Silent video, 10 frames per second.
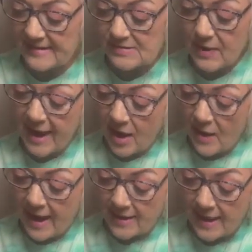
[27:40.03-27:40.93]
That's
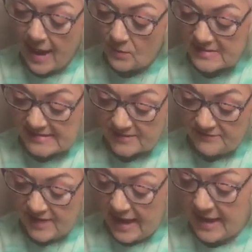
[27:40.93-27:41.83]
how I was
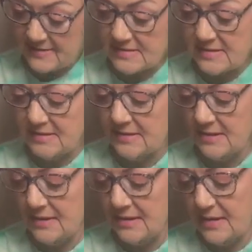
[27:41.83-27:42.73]
advised.
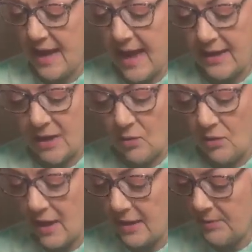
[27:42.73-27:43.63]
I
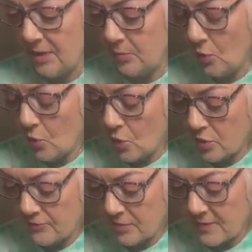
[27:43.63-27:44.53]
know a lot of people
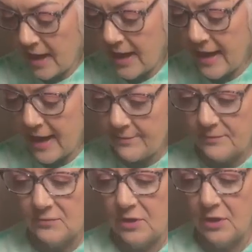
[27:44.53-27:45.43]
order from the
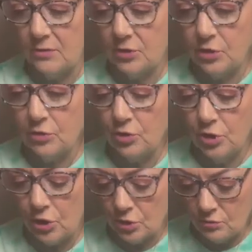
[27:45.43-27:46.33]
app. You know, you do
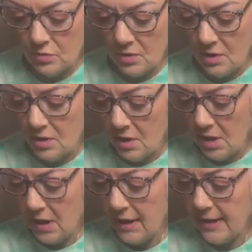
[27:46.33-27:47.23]
you.
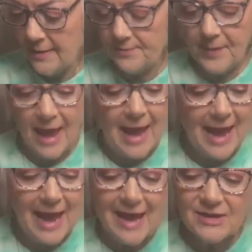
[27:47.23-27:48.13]

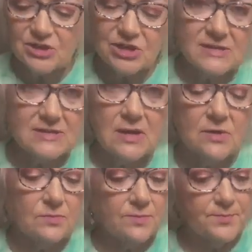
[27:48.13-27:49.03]
I just
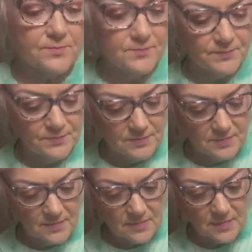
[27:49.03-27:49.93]
don't.
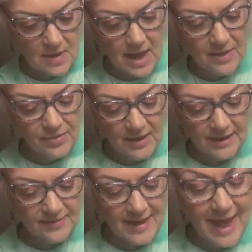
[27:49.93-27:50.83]
I
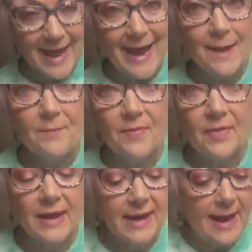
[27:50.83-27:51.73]
think the app,
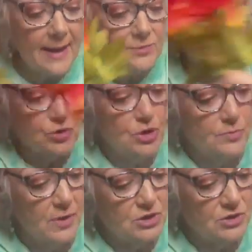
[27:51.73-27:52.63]
they capture
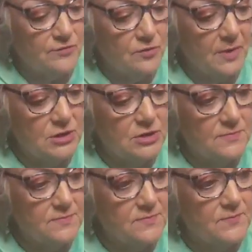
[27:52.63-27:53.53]
too much
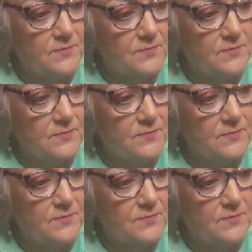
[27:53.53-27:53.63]
information.